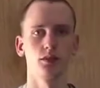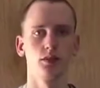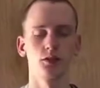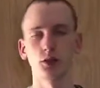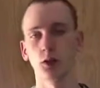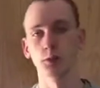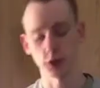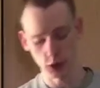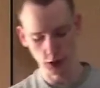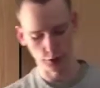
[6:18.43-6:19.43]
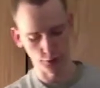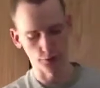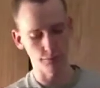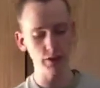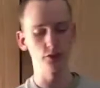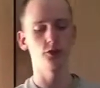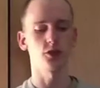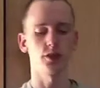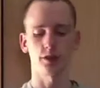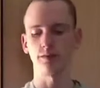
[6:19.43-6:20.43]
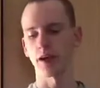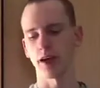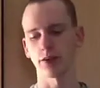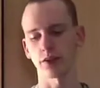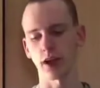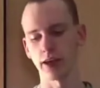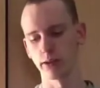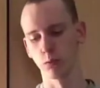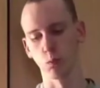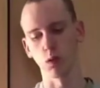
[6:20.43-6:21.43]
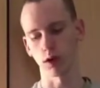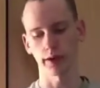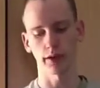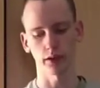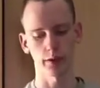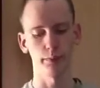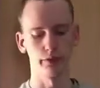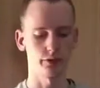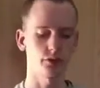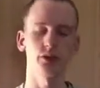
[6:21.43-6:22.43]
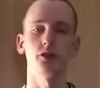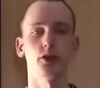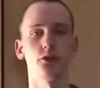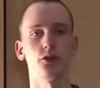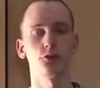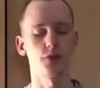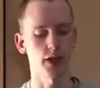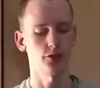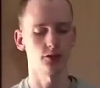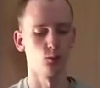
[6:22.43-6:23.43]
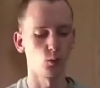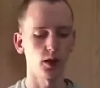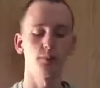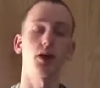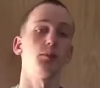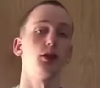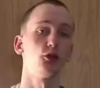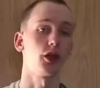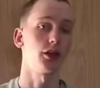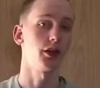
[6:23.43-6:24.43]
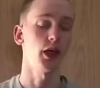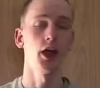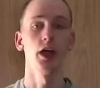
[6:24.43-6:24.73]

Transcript: So I'm just going to go through the features on this vest and why I personally chose this vest and why it might be a good idea